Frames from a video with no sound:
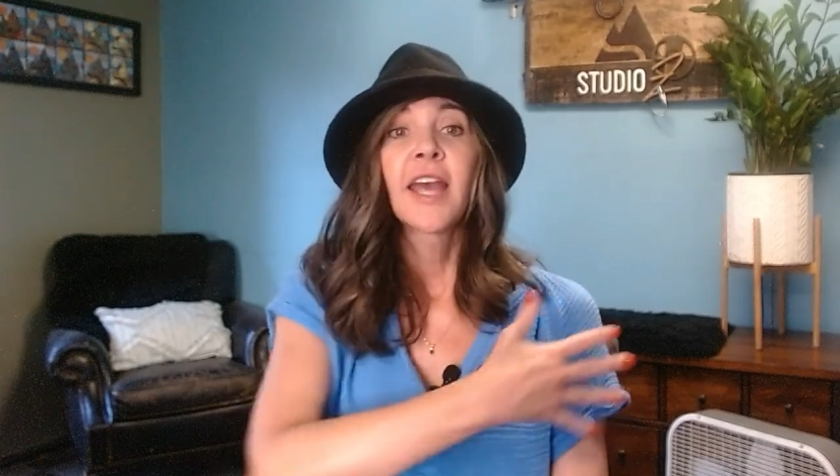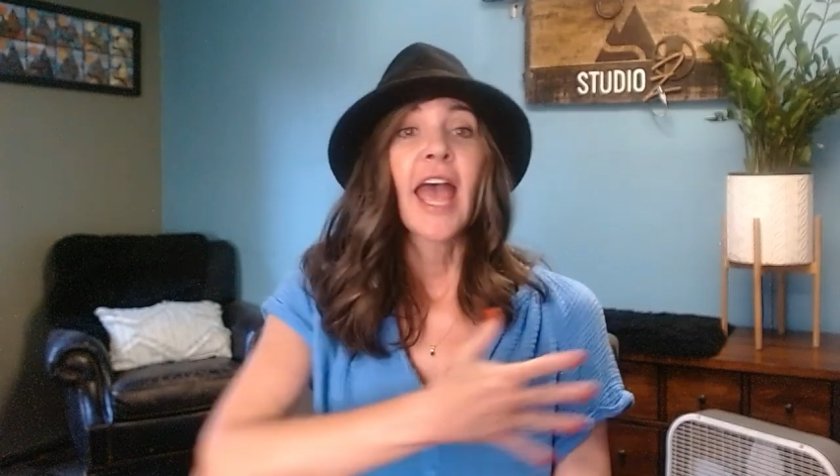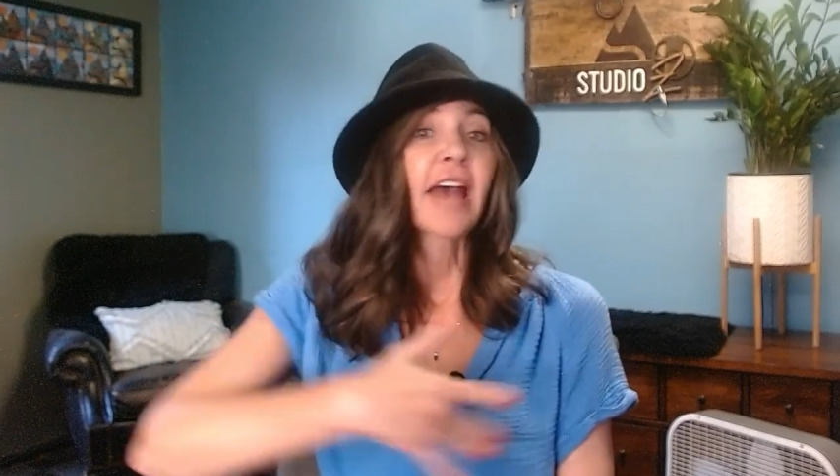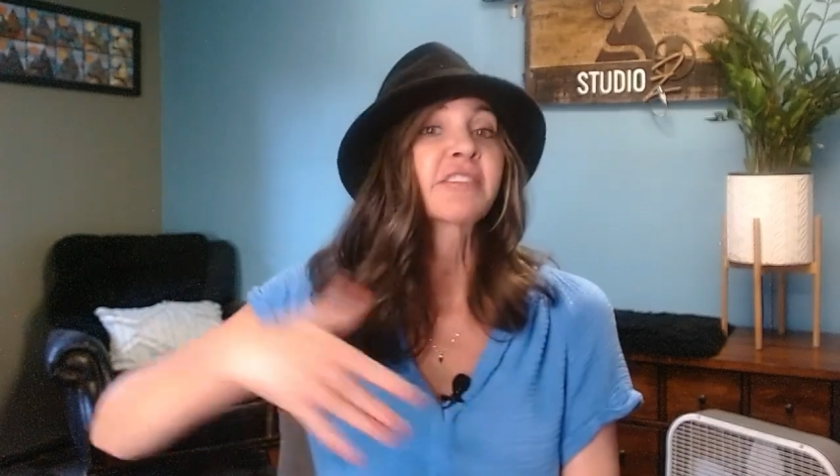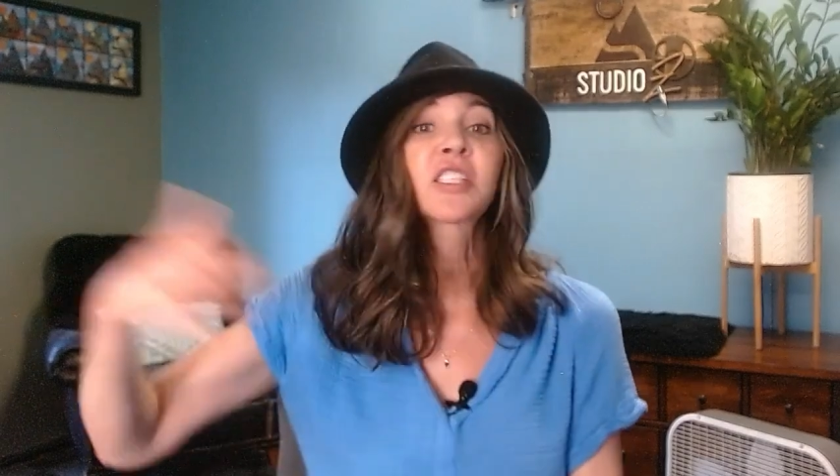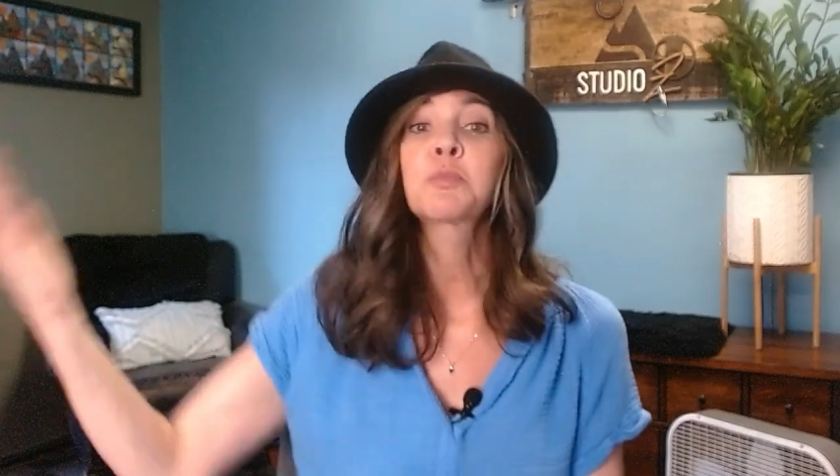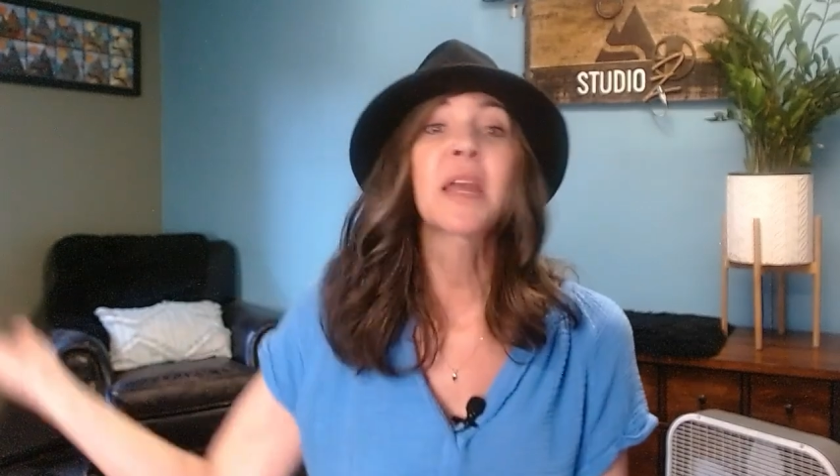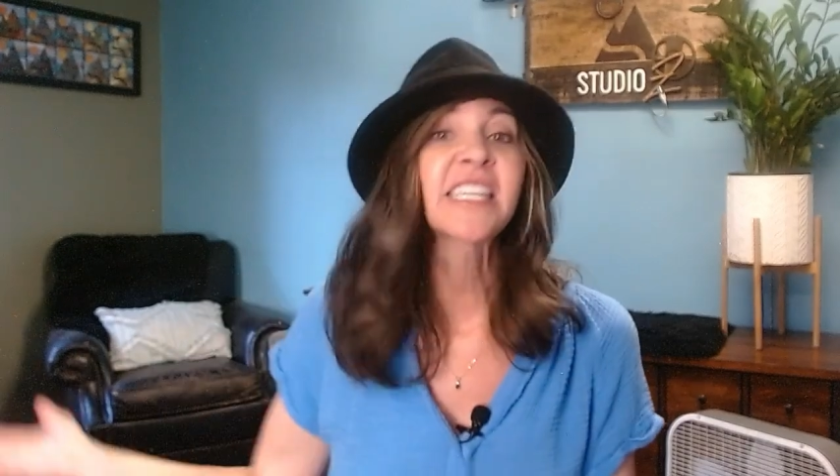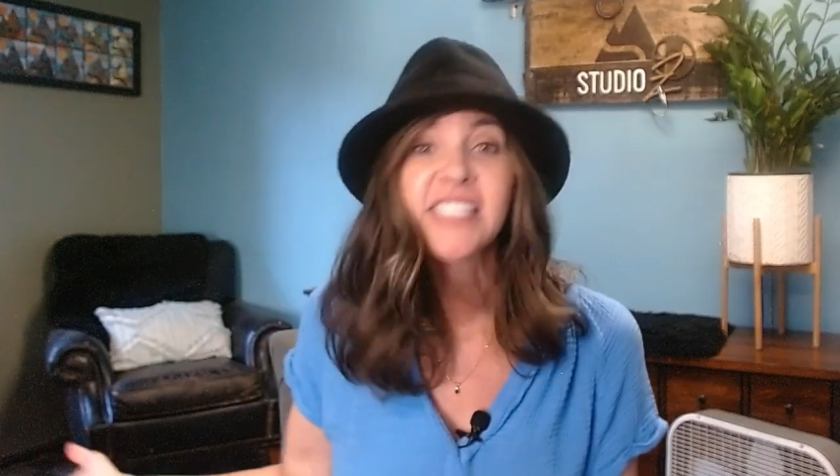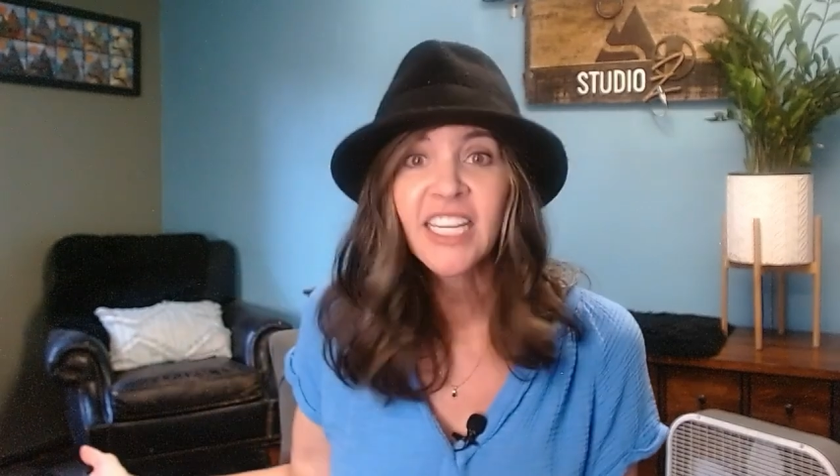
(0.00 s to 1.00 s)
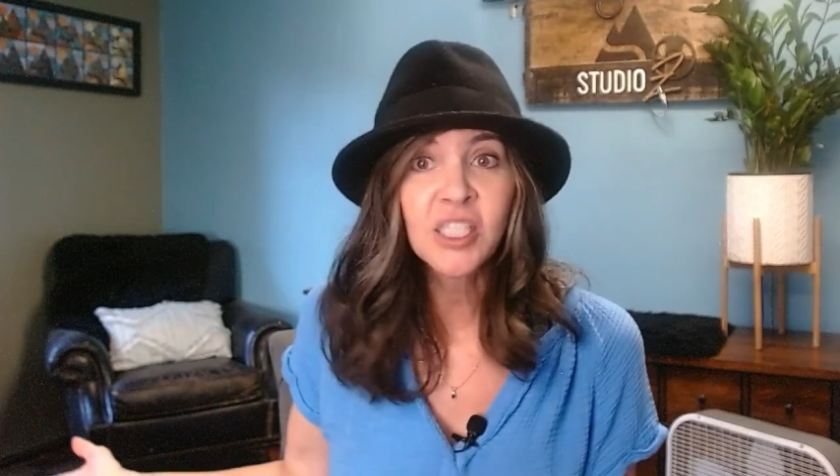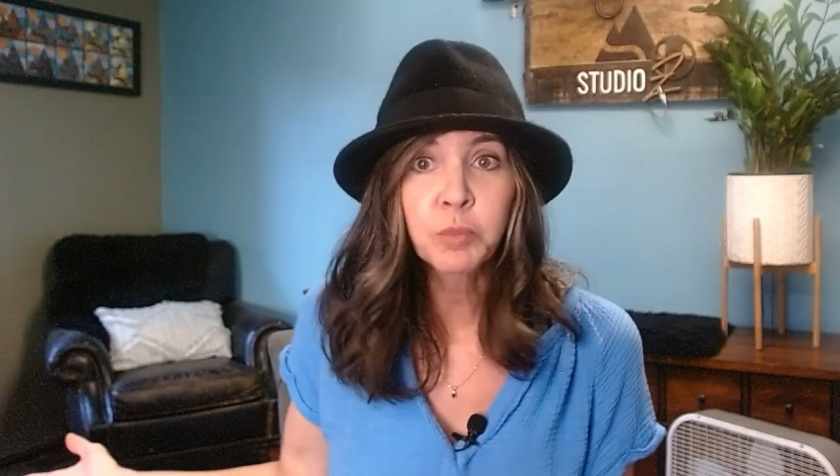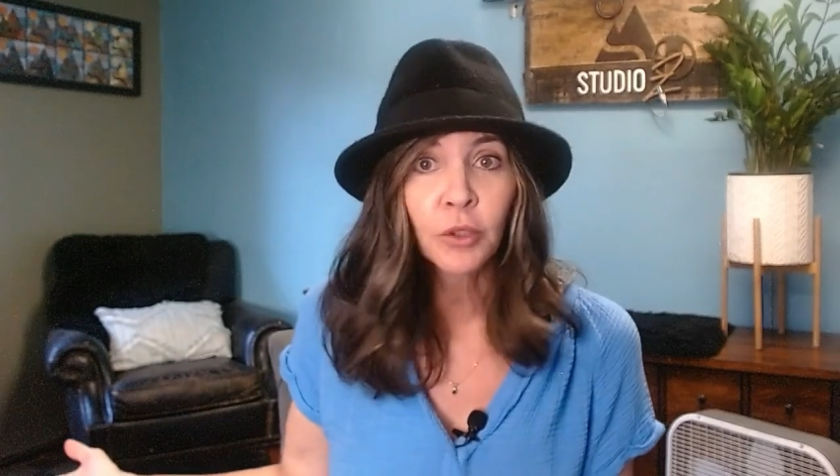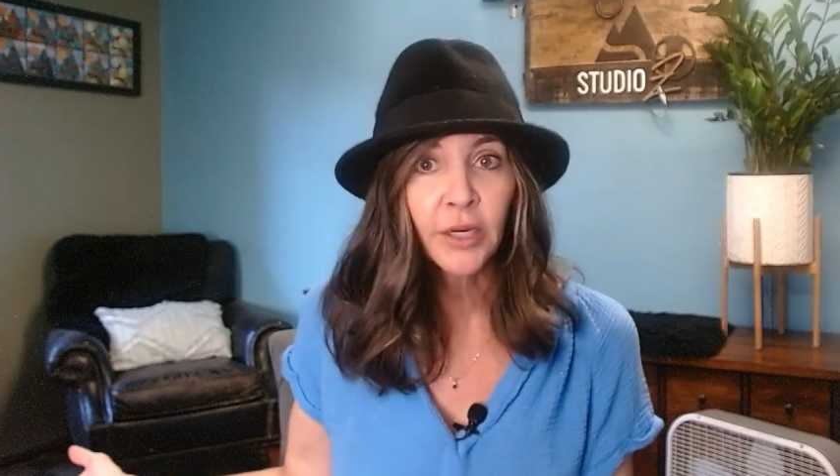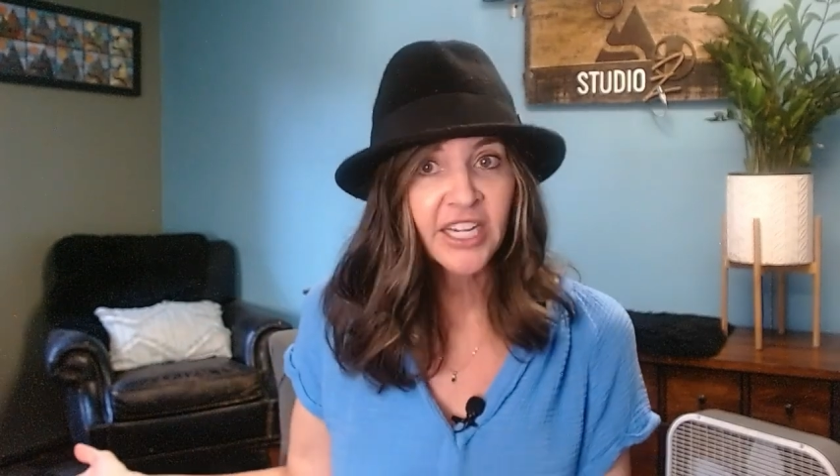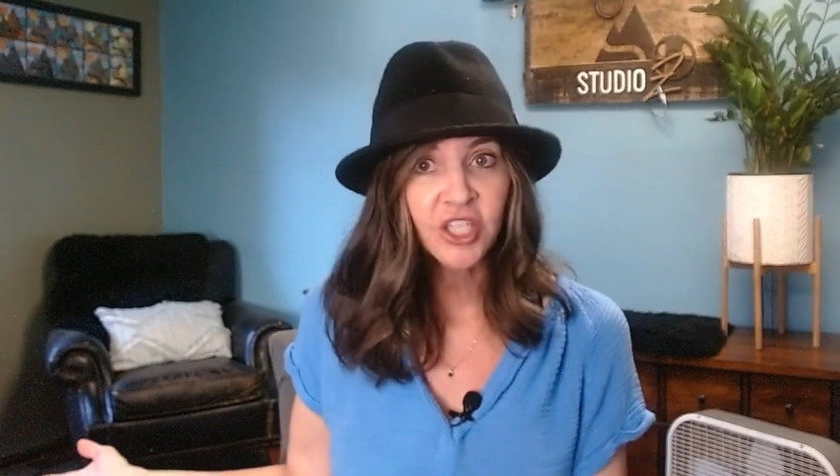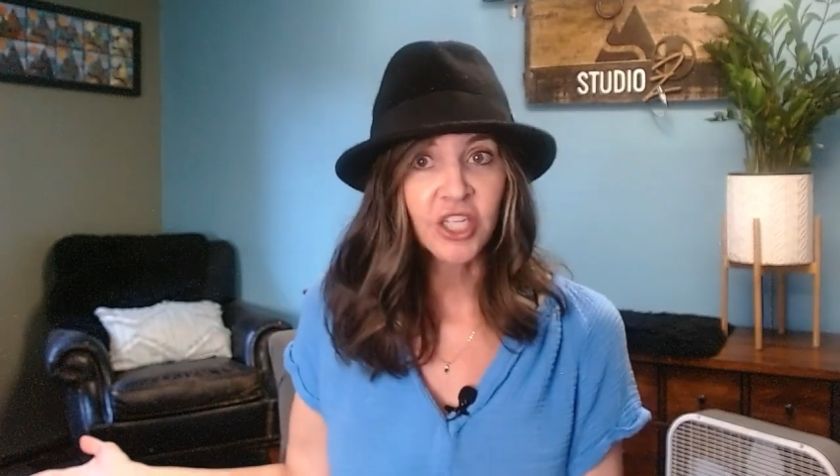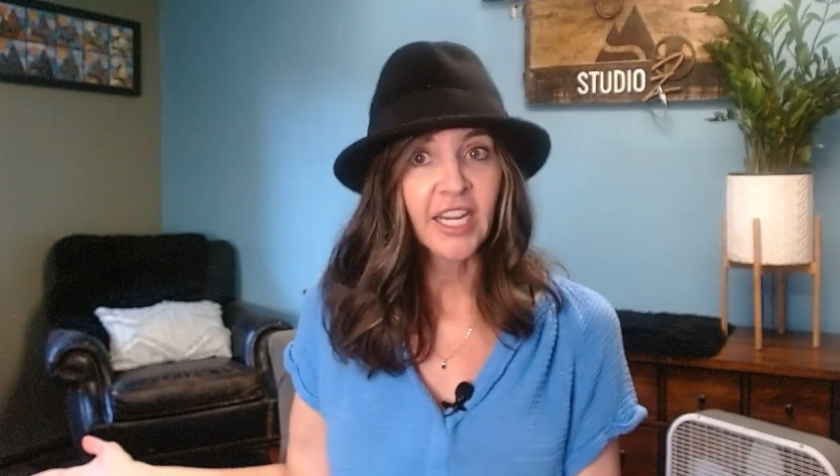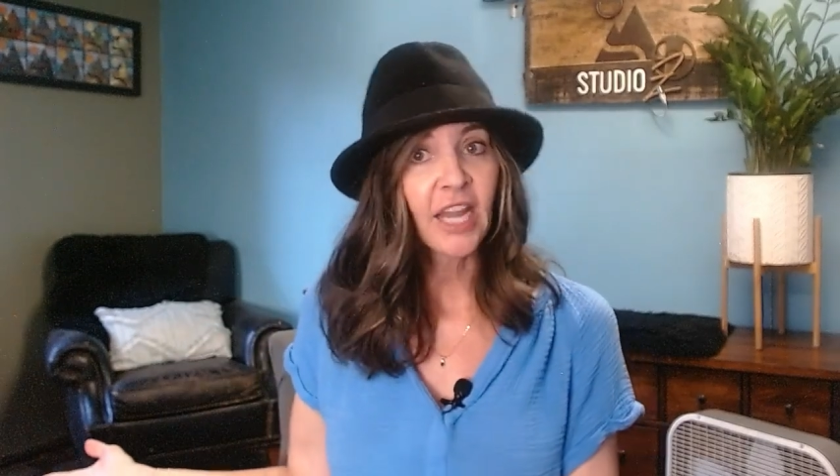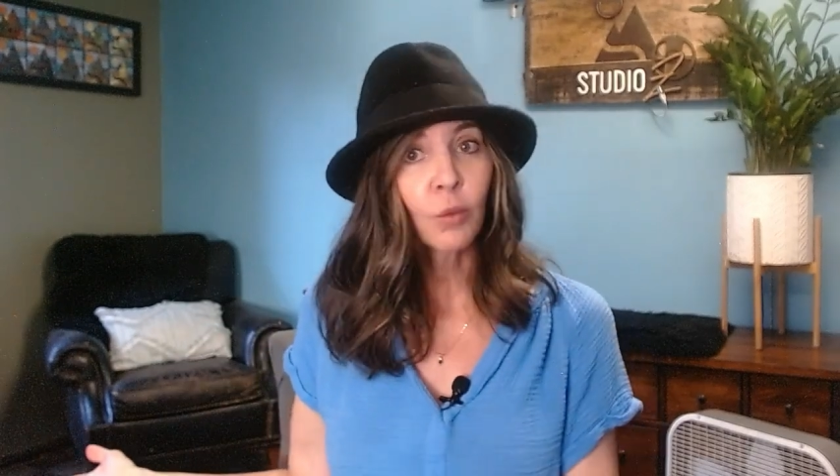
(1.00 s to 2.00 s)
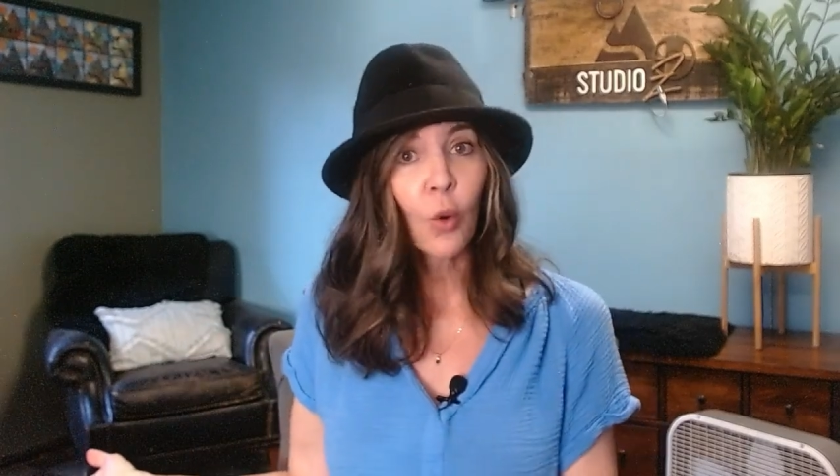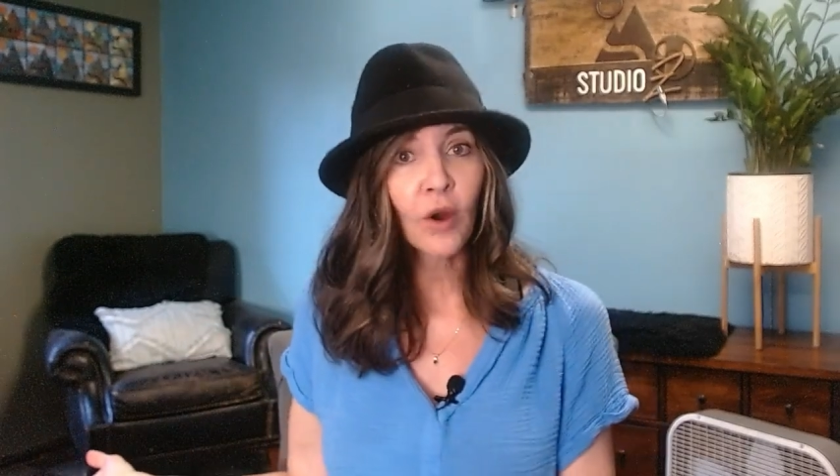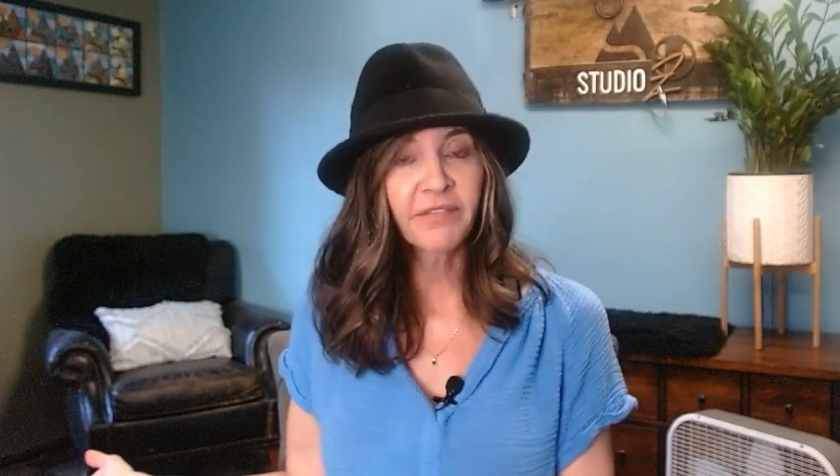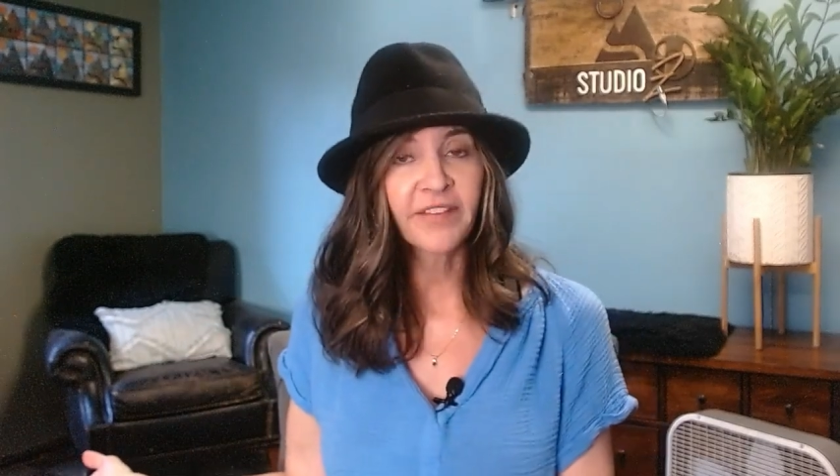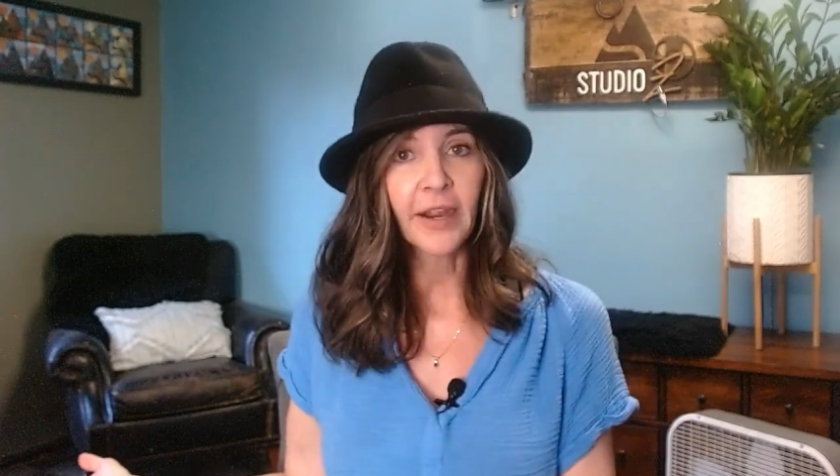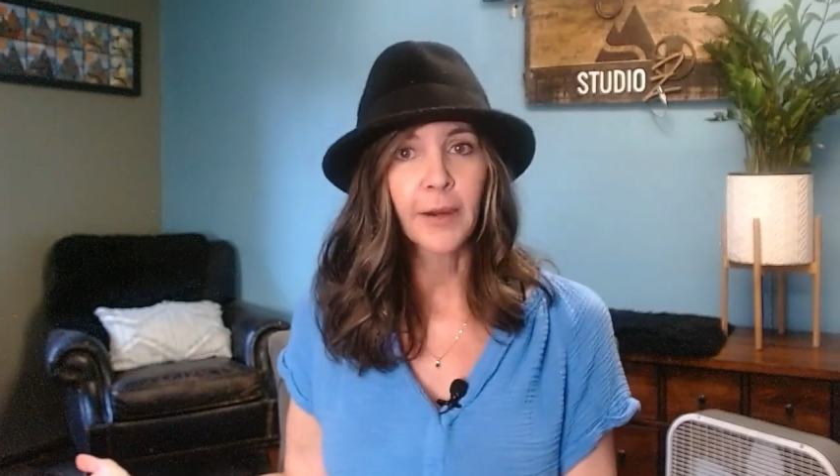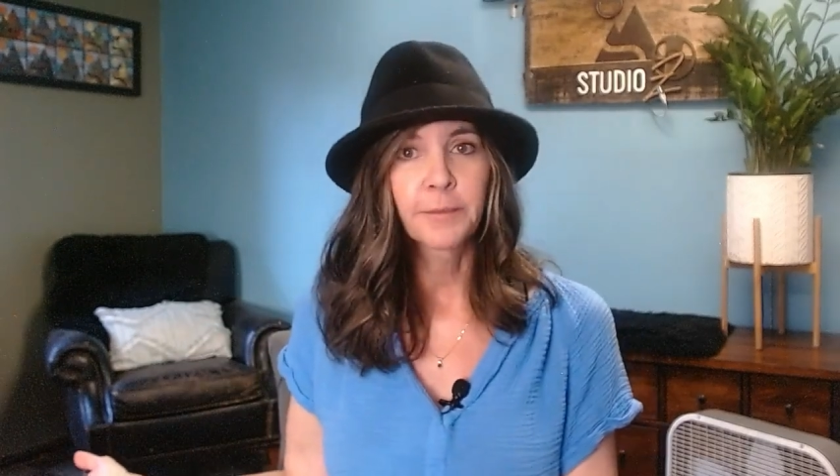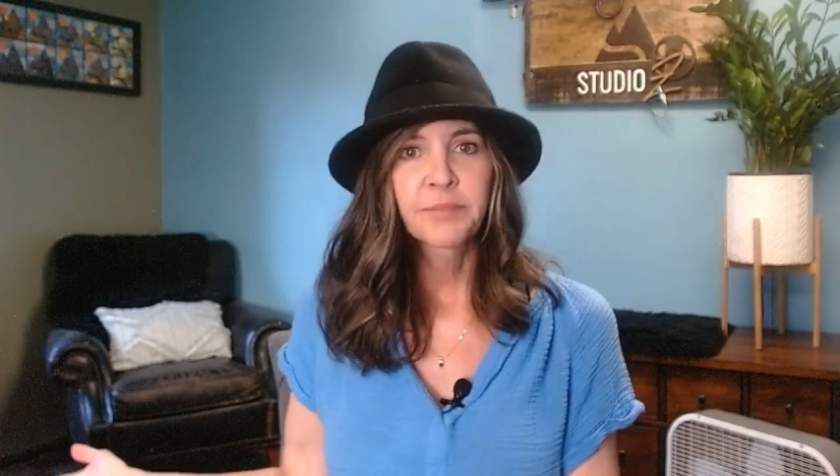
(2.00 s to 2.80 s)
have space exploration and warfare.